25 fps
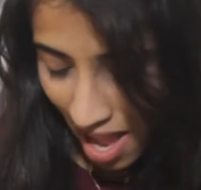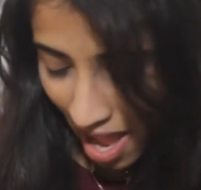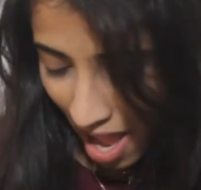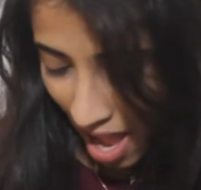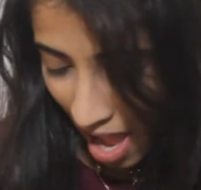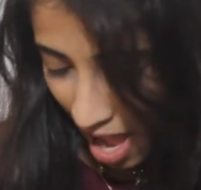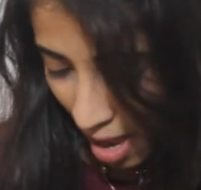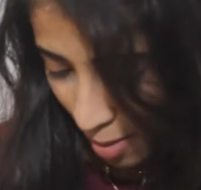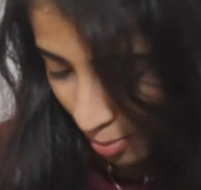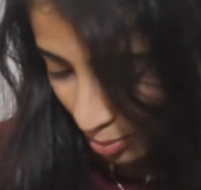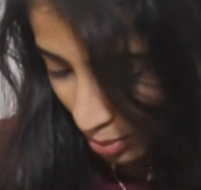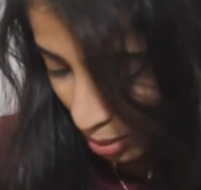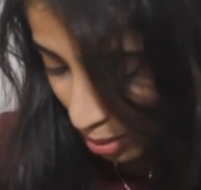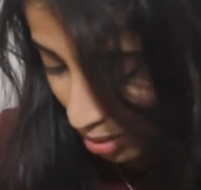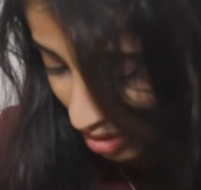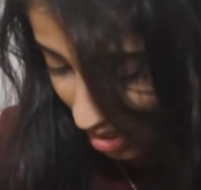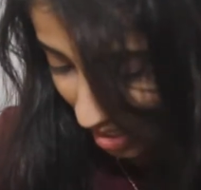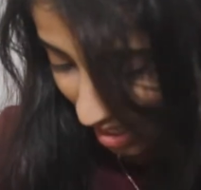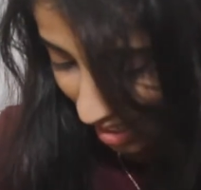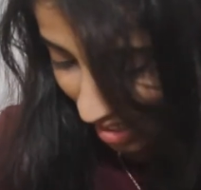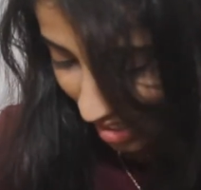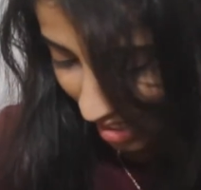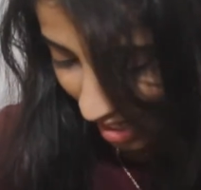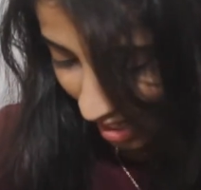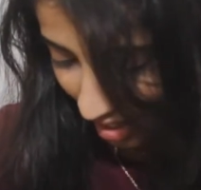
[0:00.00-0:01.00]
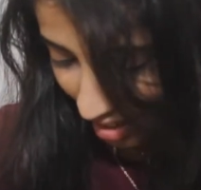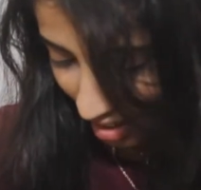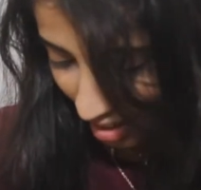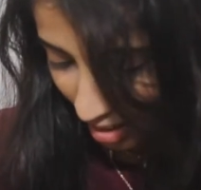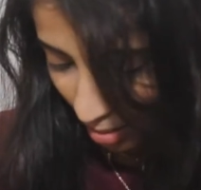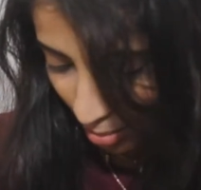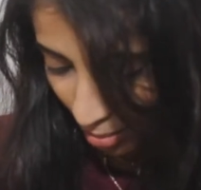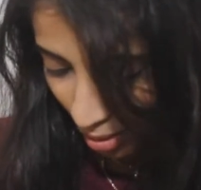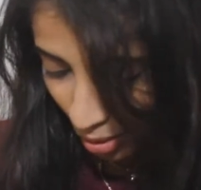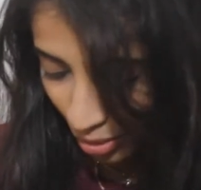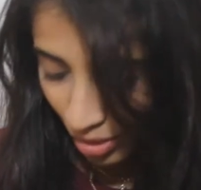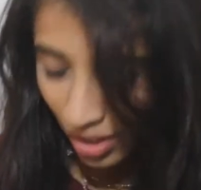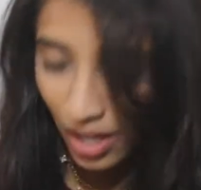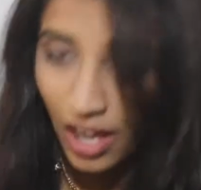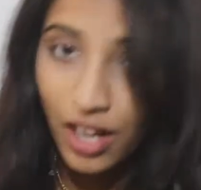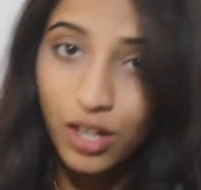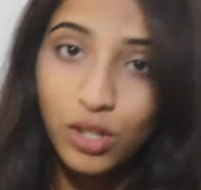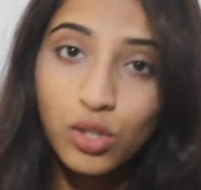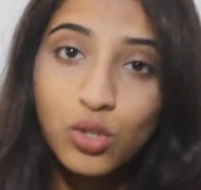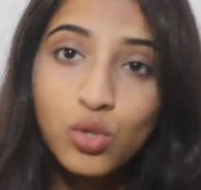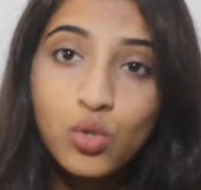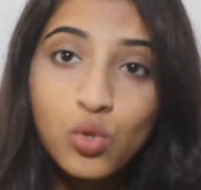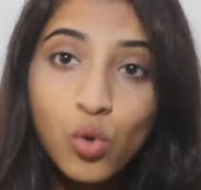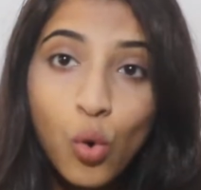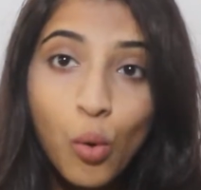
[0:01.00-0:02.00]
am most excited about
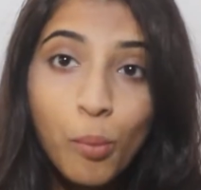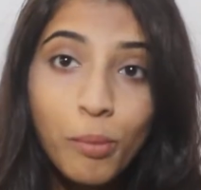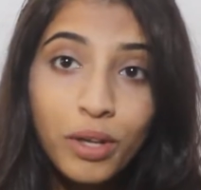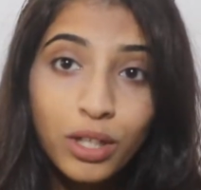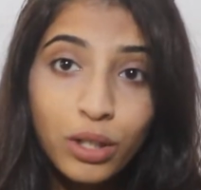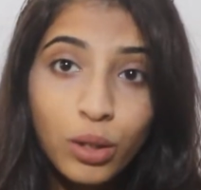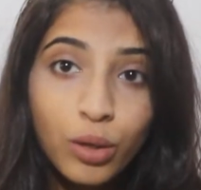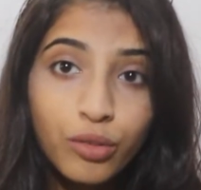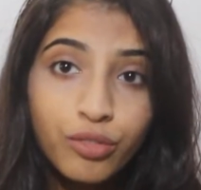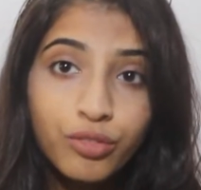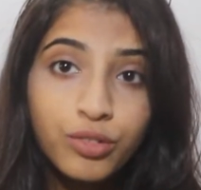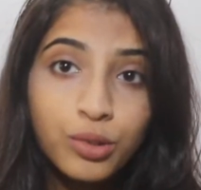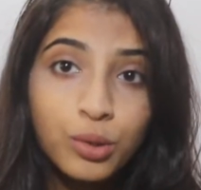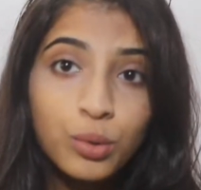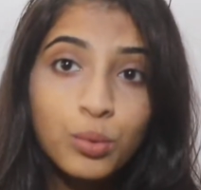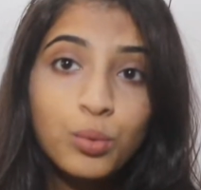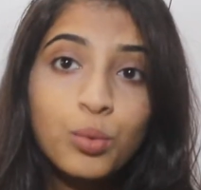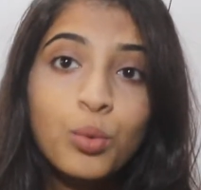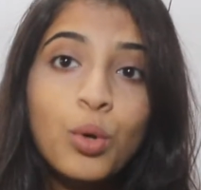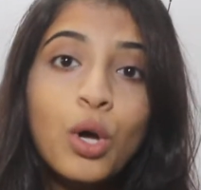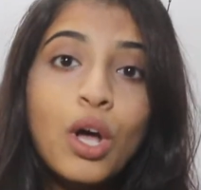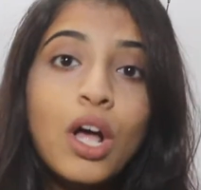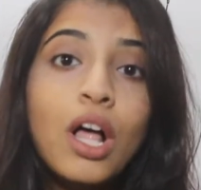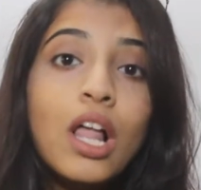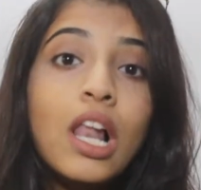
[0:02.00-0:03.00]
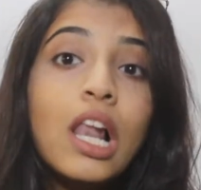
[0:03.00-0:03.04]
and so many of you